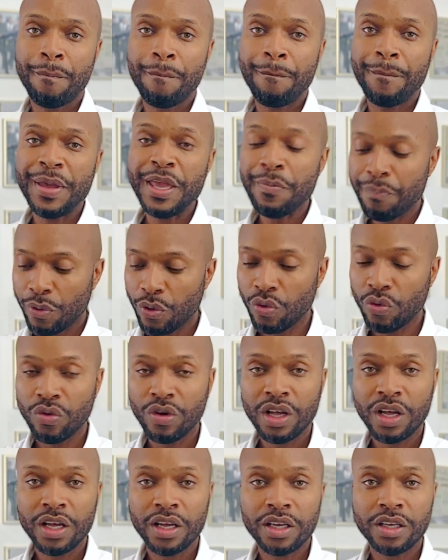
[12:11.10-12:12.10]
People
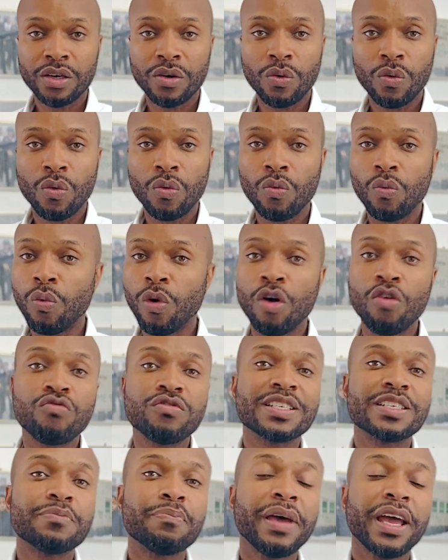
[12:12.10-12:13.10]
won't
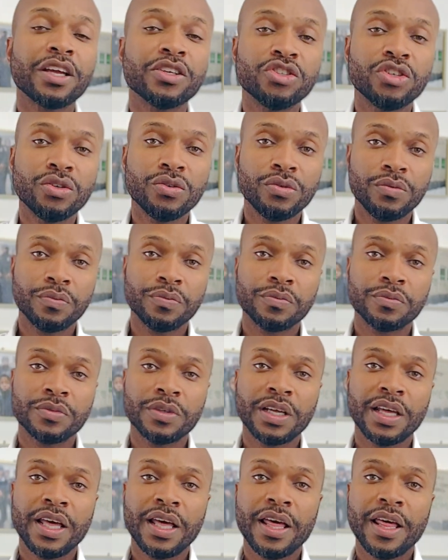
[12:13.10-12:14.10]
respect you.
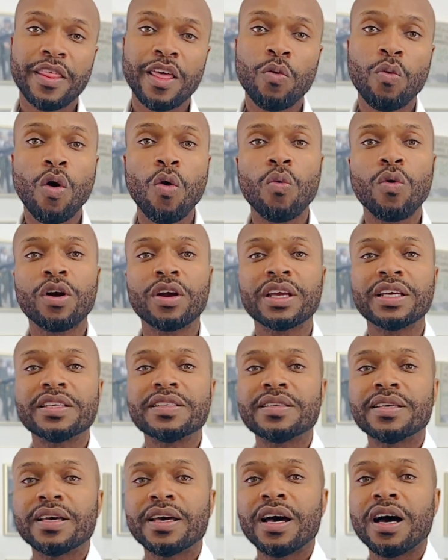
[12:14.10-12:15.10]
They won't work
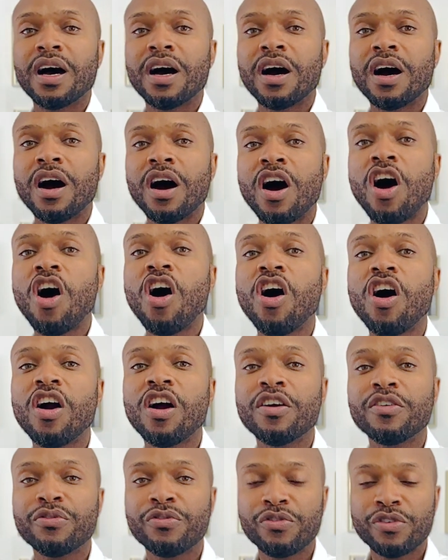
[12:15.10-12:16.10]
as
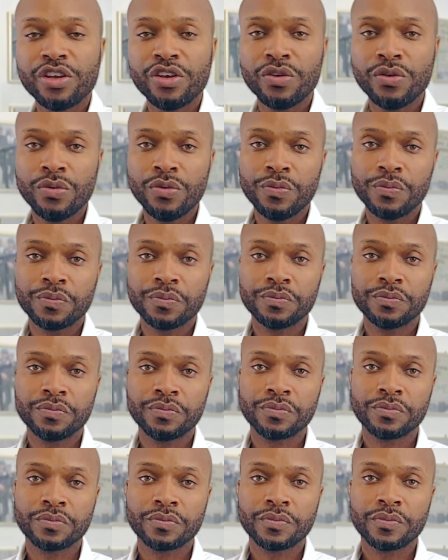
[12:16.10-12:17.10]
hard for you.
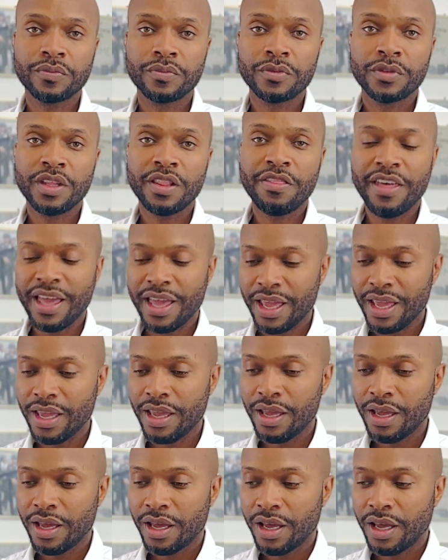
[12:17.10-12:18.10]

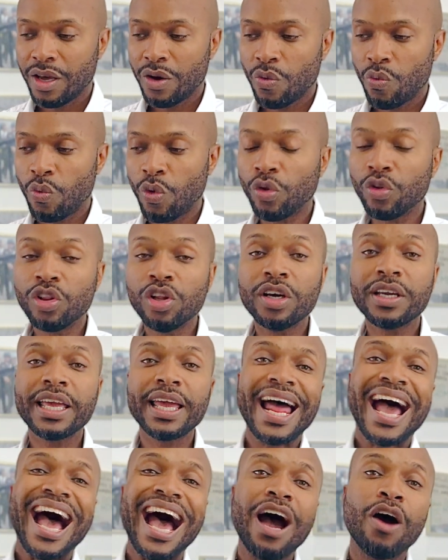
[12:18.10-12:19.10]
They will look at
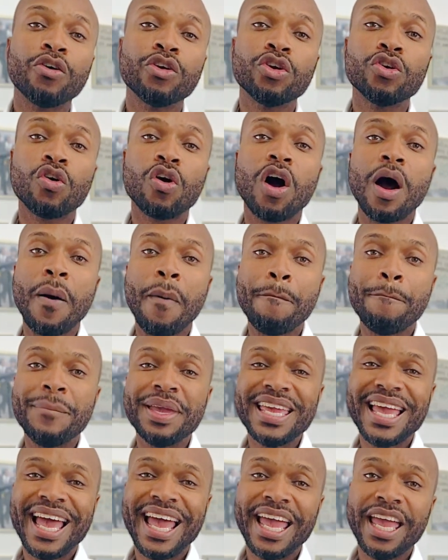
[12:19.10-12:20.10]
how you're
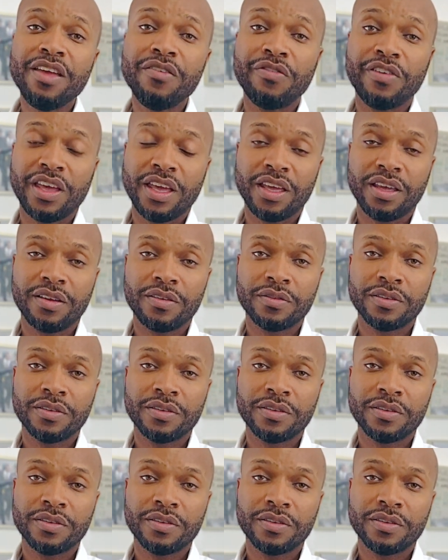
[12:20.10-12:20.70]
behaving,